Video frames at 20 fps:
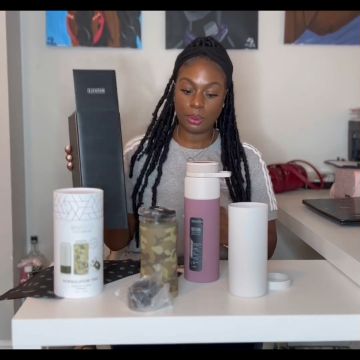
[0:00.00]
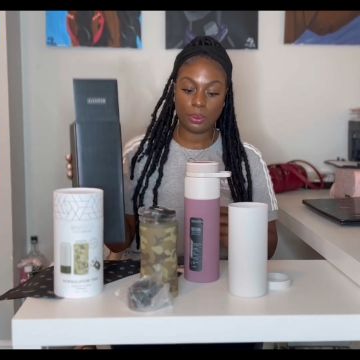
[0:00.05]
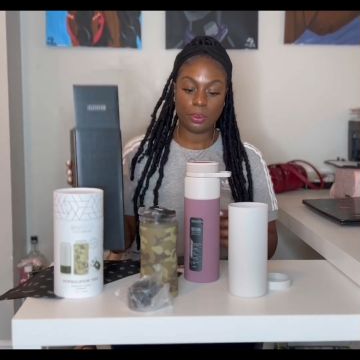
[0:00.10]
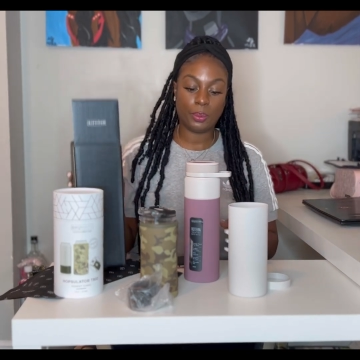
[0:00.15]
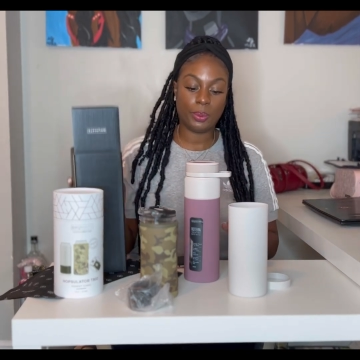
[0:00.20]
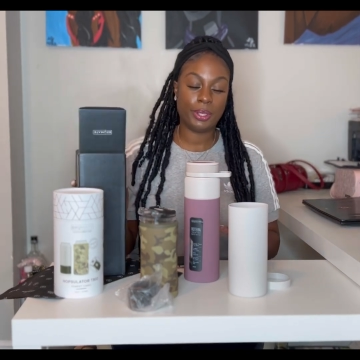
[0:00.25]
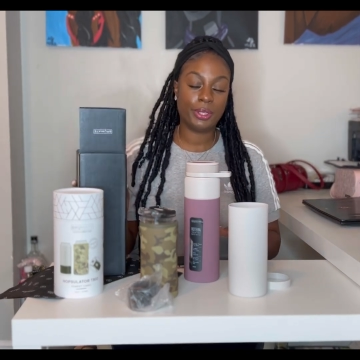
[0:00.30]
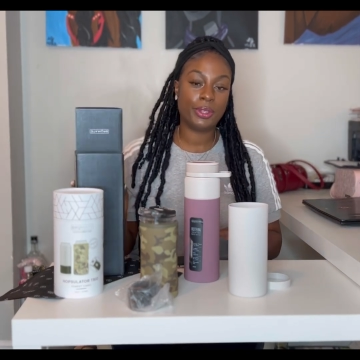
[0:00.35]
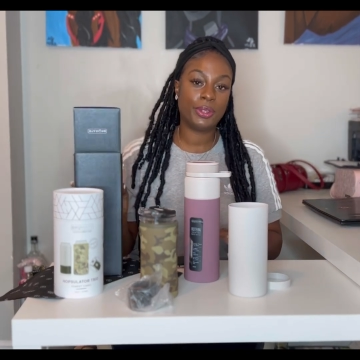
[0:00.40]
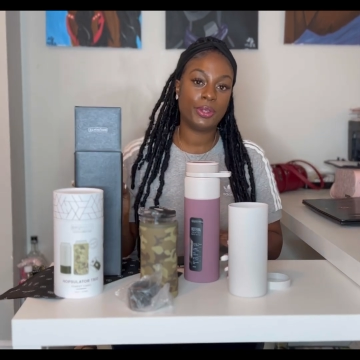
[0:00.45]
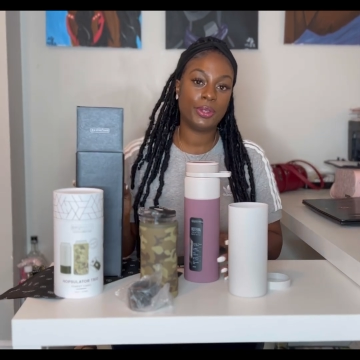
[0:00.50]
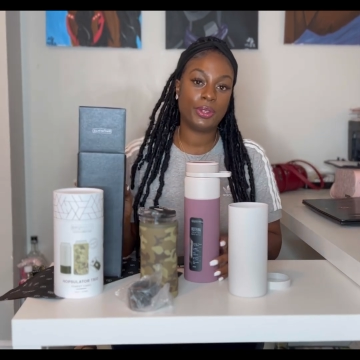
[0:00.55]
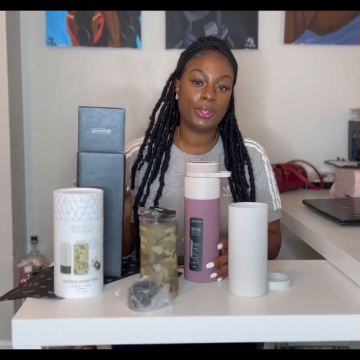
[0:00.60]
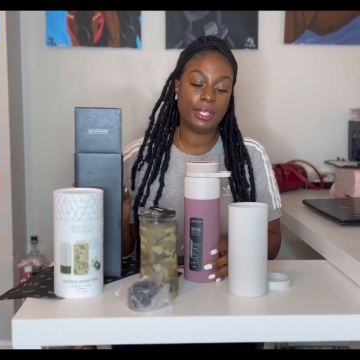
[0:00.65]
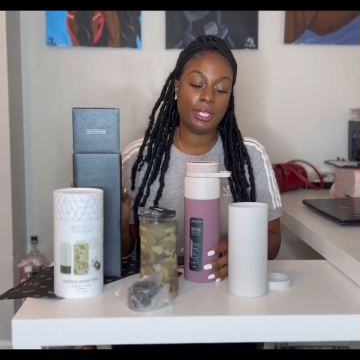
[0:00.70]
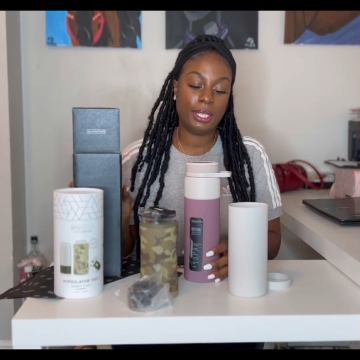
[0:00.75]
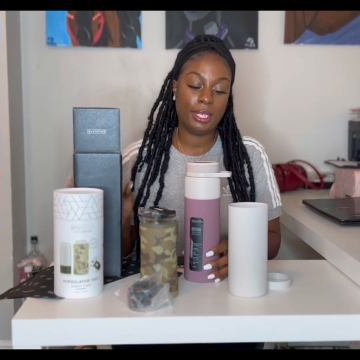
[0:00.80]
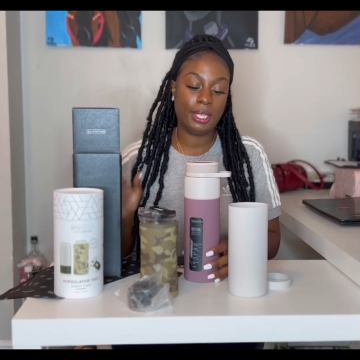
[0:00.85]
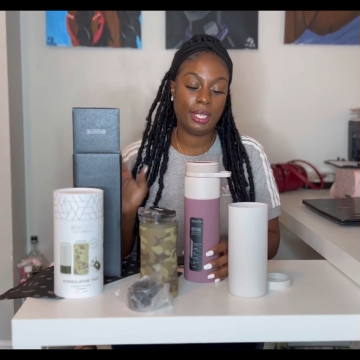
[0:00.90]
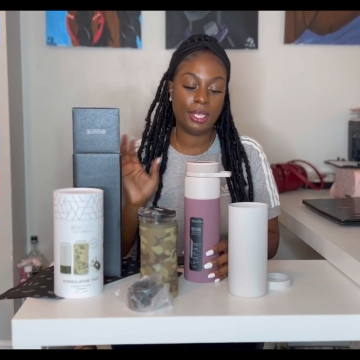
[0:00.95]
with
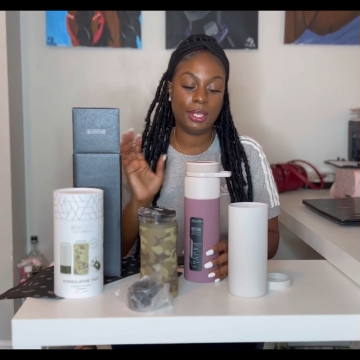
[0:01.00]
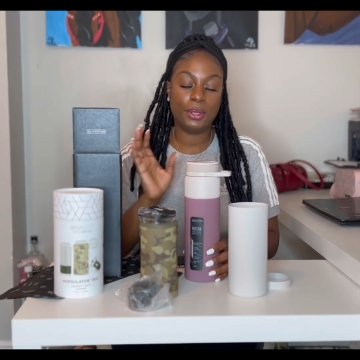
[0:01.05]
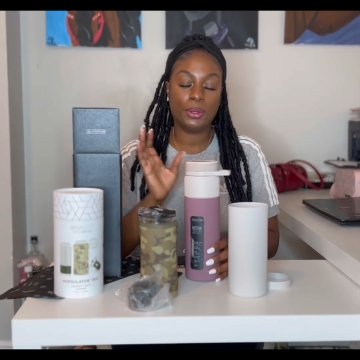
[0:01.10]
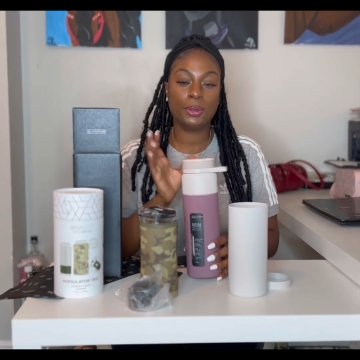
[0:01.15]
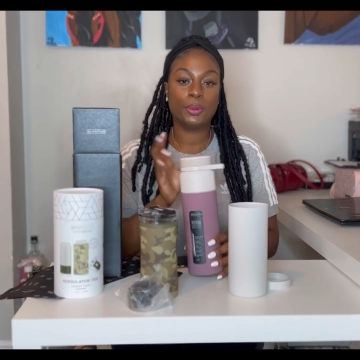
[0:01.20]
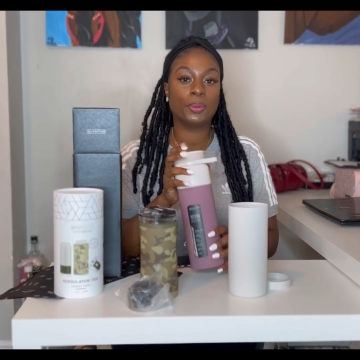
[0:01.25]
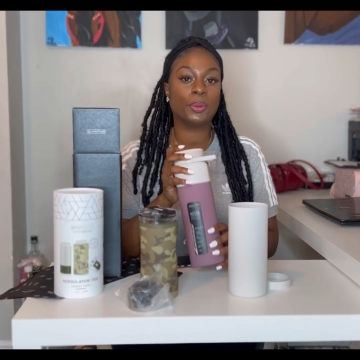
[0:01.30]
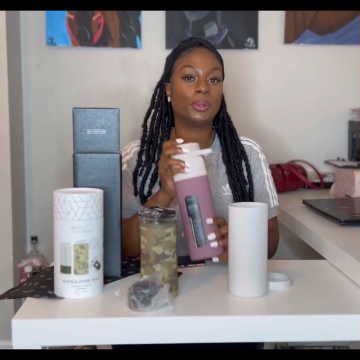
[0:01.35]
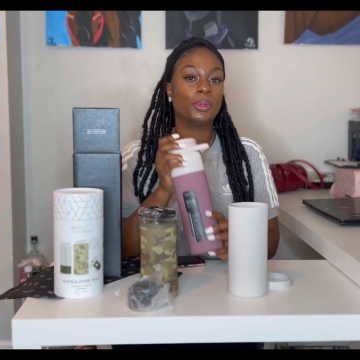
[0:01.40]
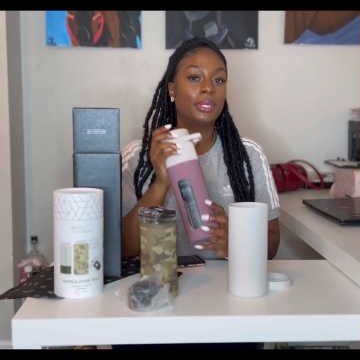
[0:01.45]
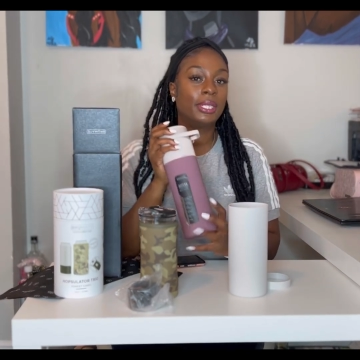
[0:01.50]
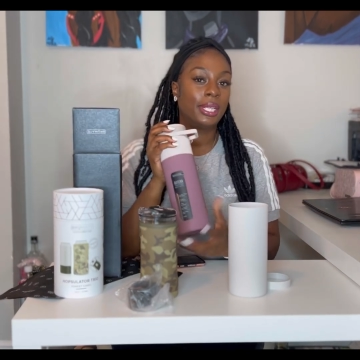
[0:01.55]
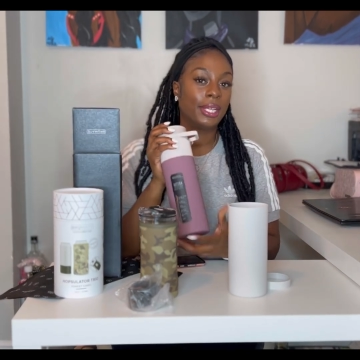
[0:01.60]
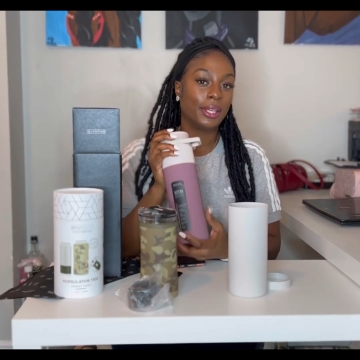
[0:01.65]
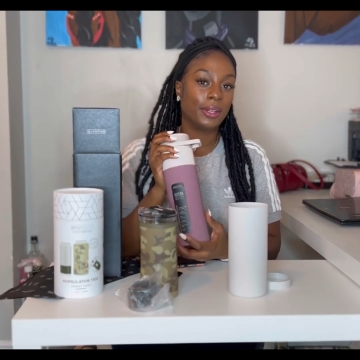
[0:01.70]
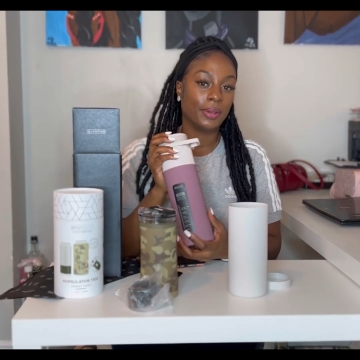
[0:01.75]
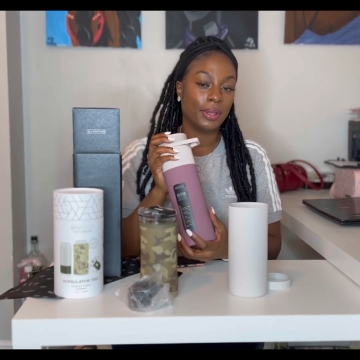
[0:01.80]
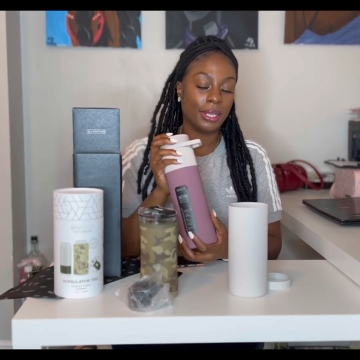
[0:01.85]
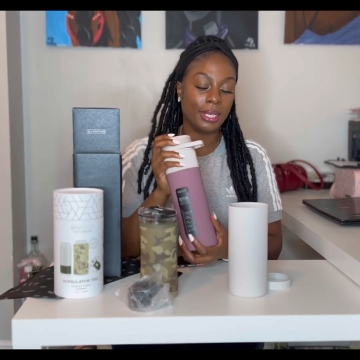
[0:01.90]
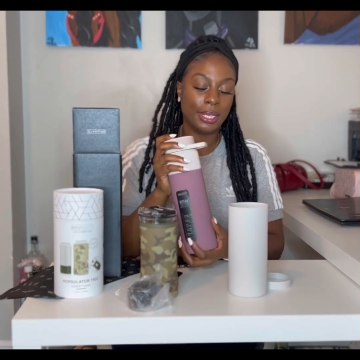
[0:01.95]
the
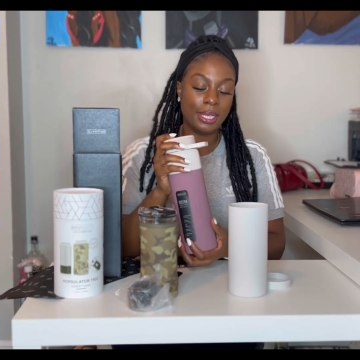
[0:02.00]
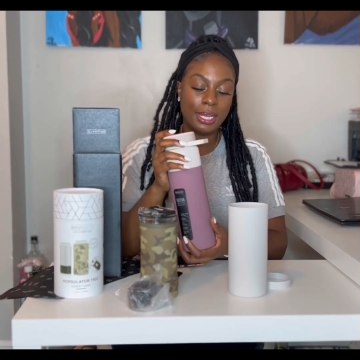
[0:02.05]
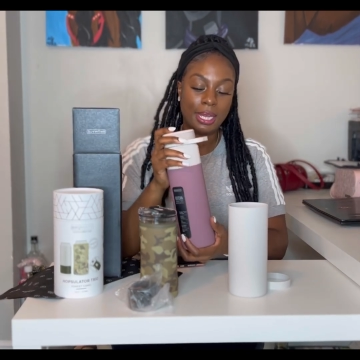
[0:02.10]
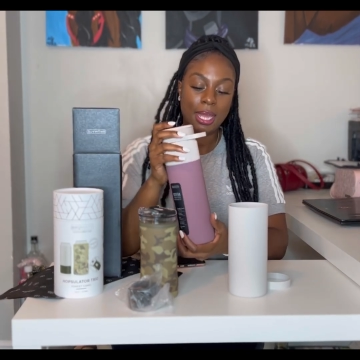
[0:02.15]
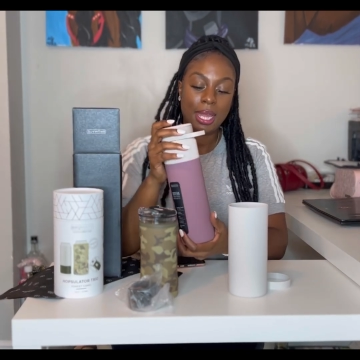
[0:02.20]
Rotera